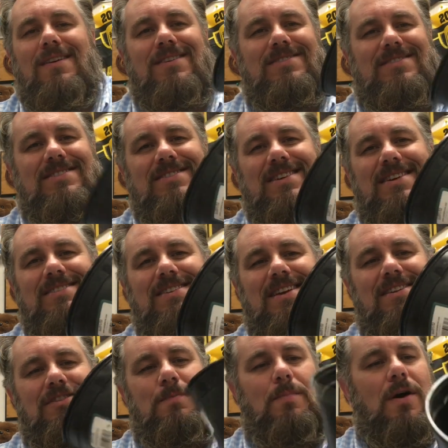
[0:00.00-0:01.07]

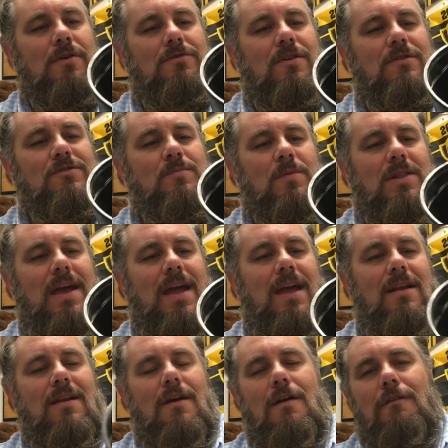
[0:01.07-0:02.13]
6-inch pothos
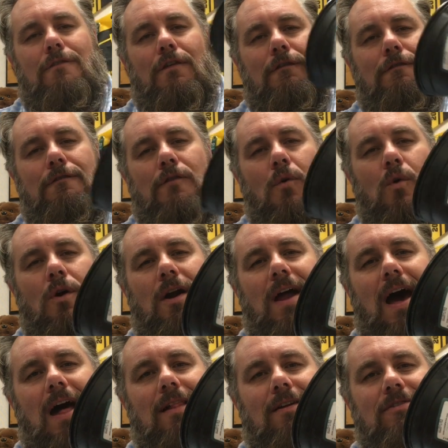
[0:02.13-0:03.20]
plant for
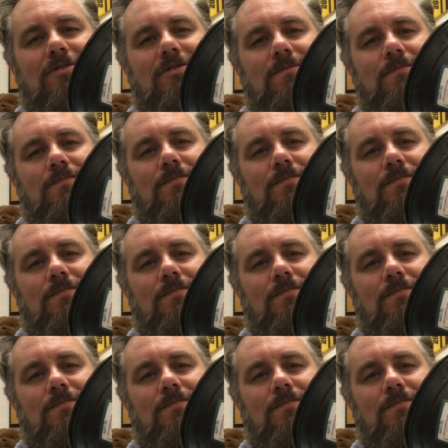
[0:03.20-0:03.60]
$4.